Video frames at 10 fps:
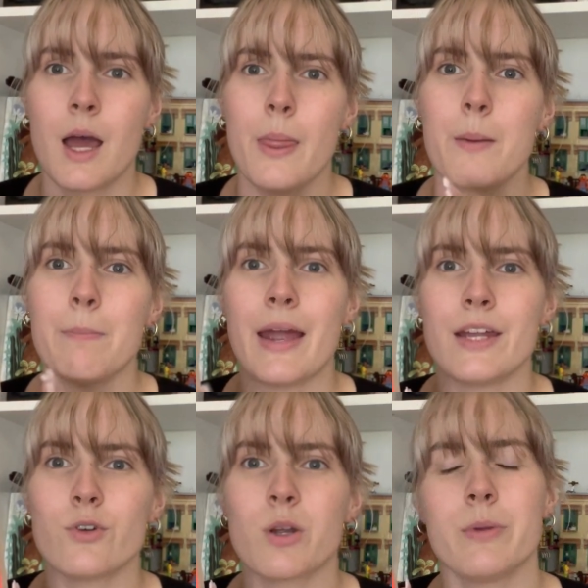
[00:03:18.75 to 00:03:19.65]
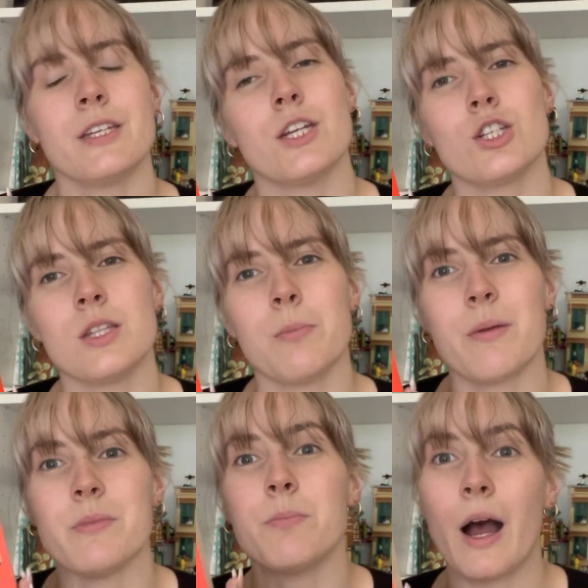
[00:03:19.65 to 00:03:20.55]
the main recommendation that
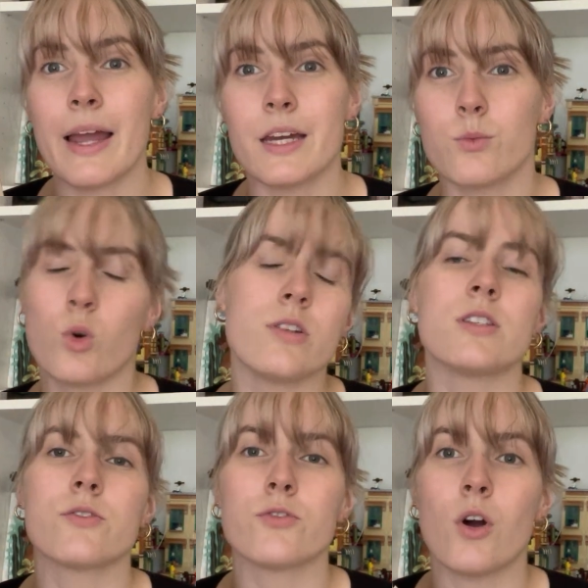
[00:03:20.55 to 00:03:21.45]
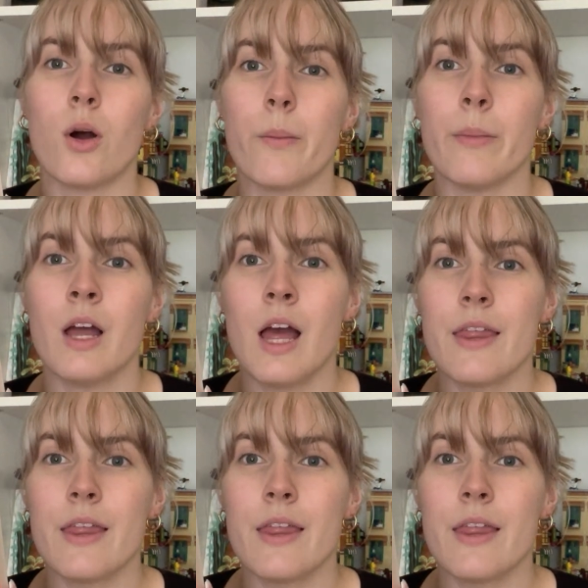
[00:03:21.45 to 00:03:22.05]
made me buy it was from